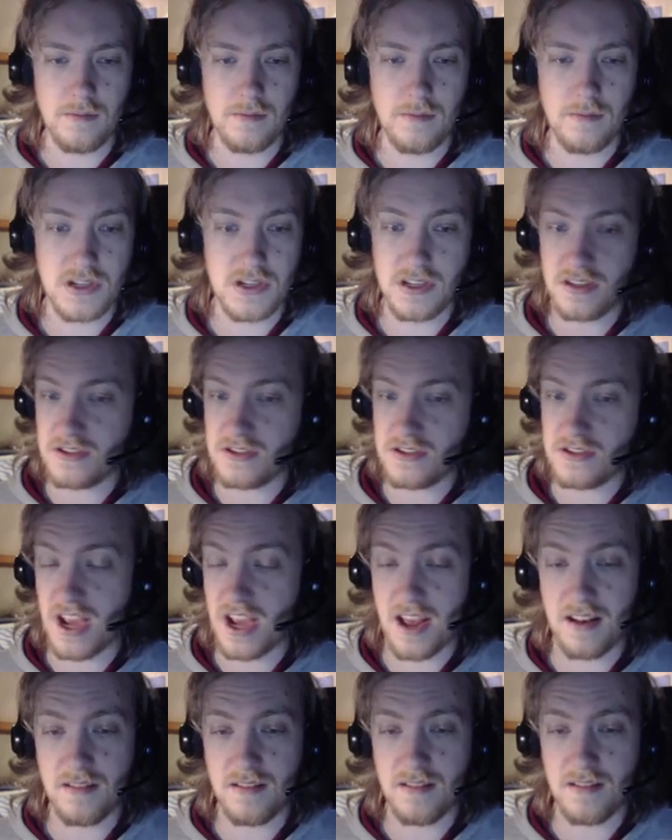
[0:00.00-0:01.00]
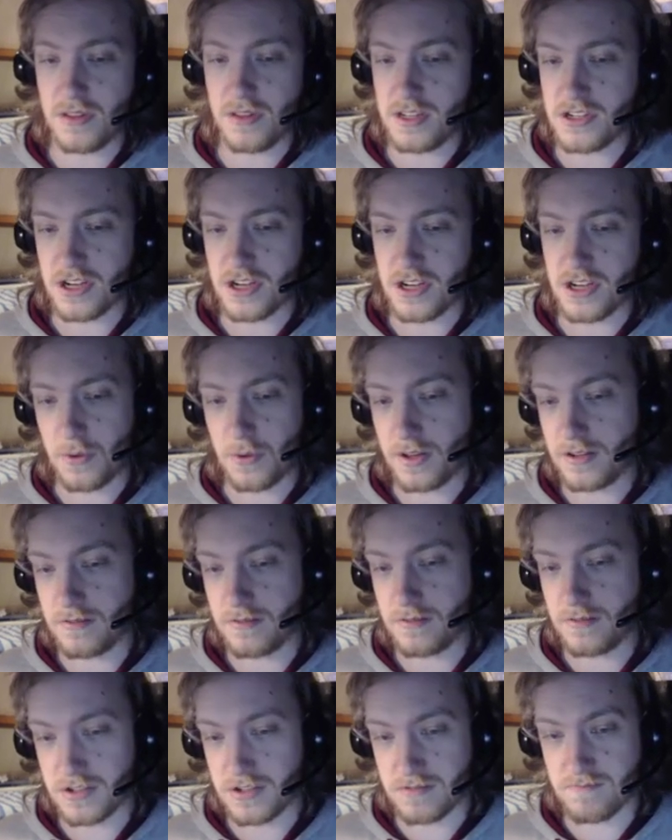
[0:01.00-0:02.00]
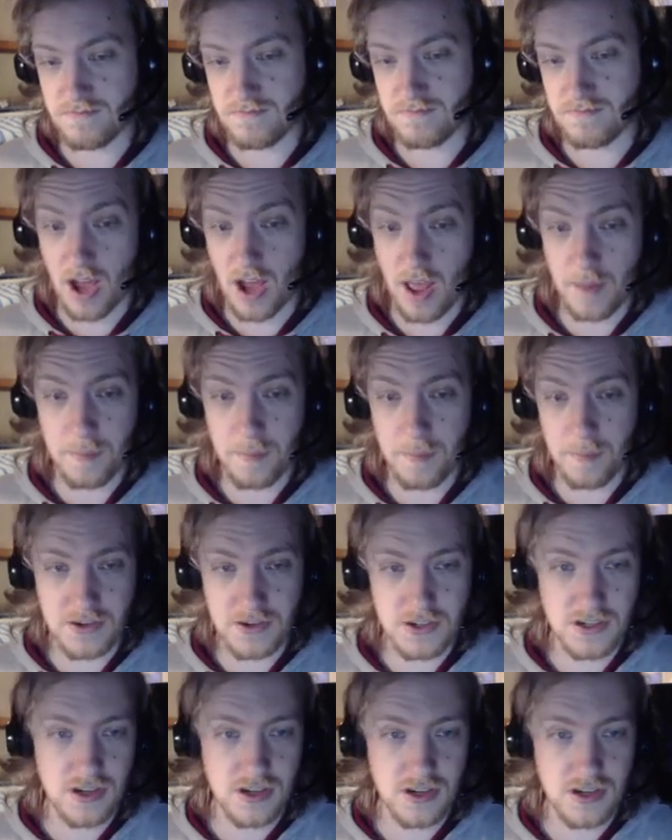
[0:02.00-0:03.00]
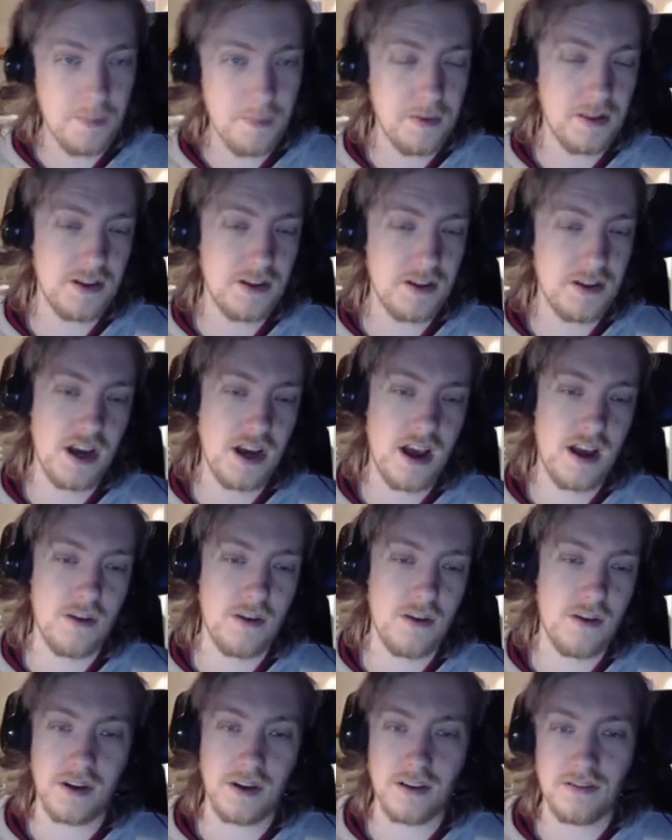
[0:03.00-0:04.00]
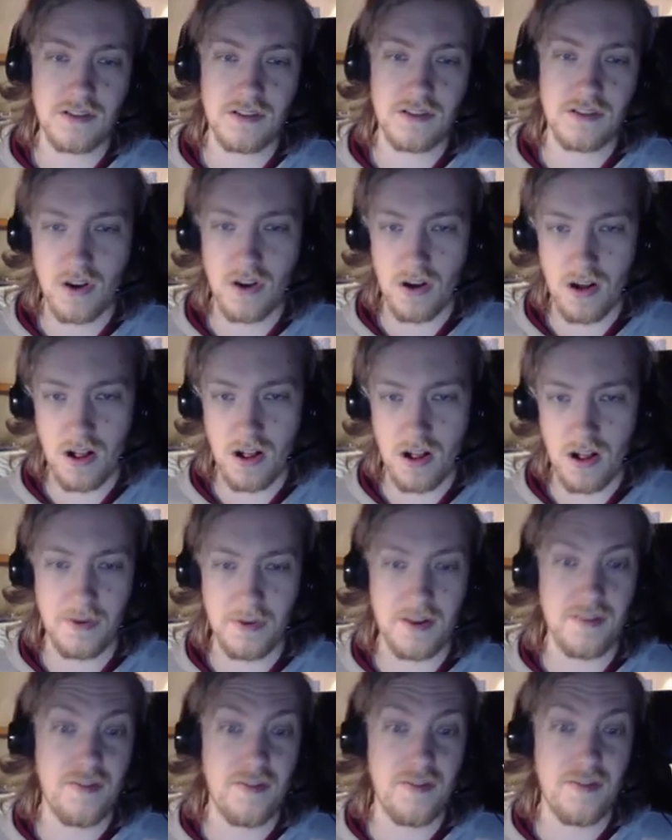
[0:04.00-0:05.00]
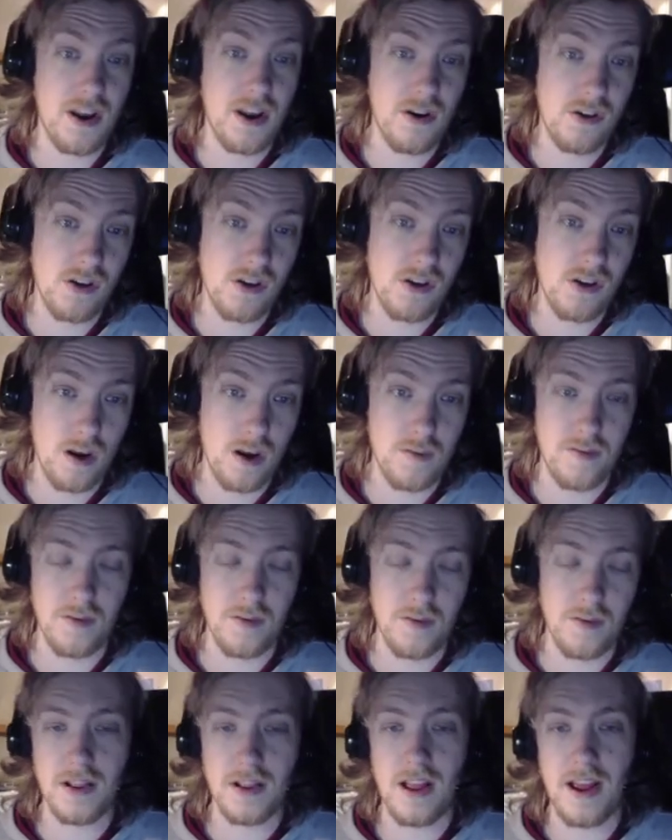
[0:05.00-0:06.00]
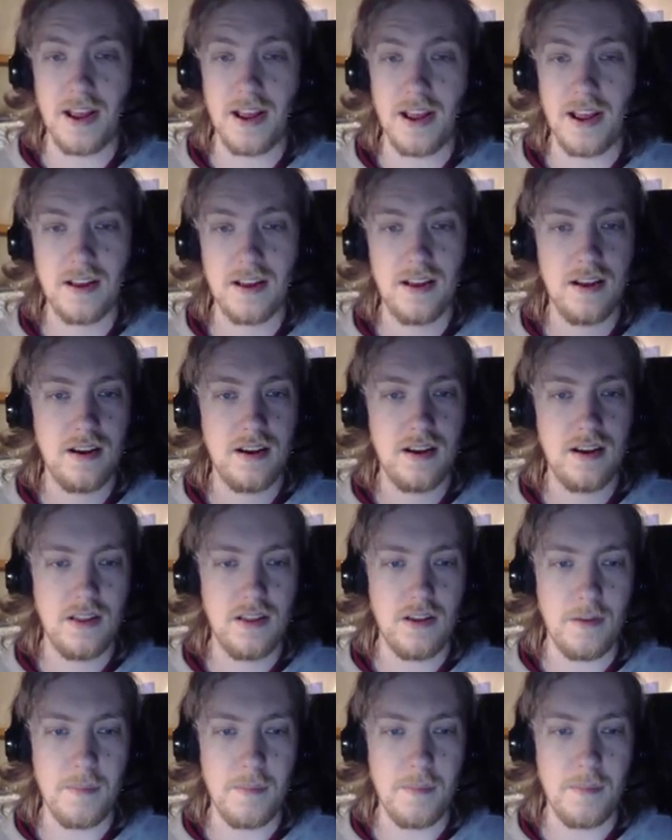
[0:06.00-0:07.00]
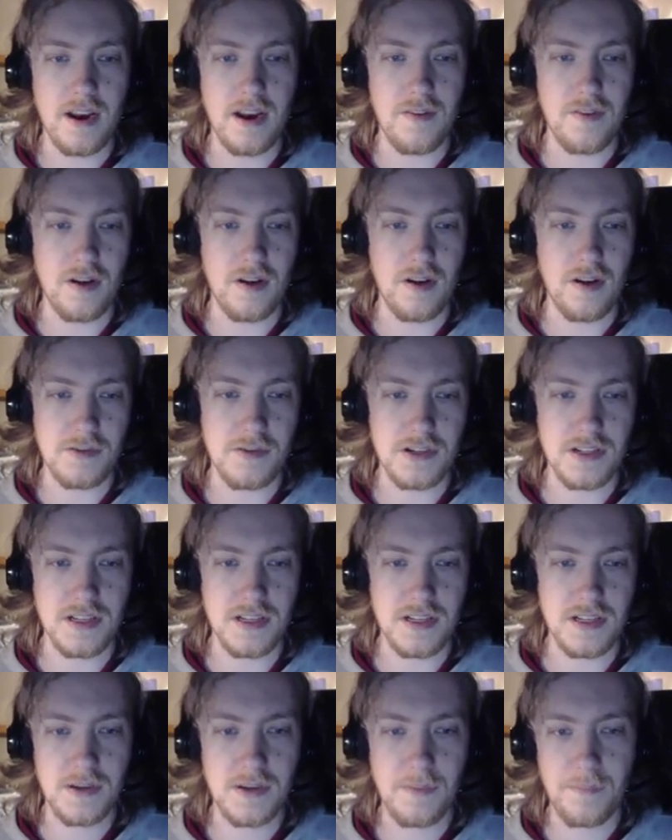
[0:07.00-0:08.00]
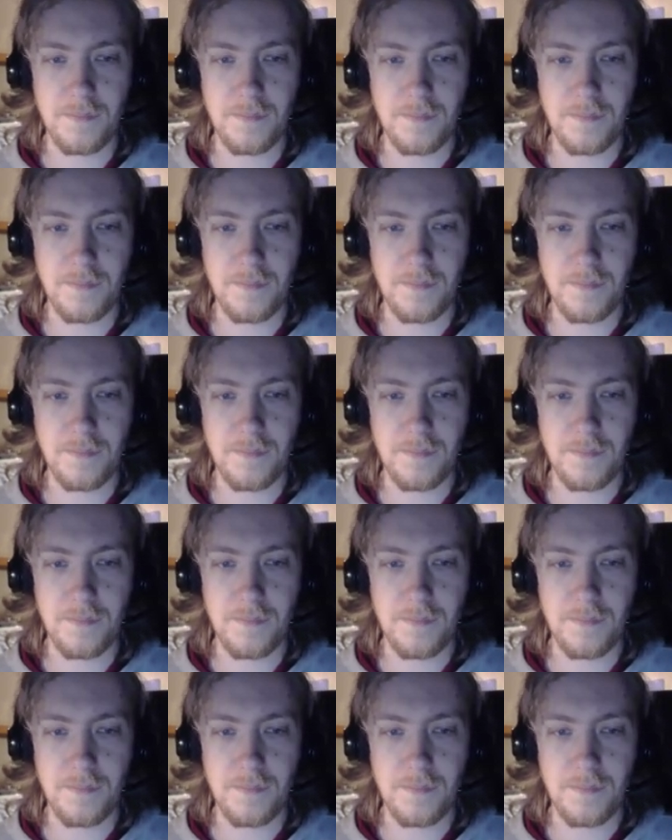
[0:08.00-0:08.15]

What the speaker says: just to chat with each other. We can just type in the chat. We can just call. We can video call if we would like. There are many different options.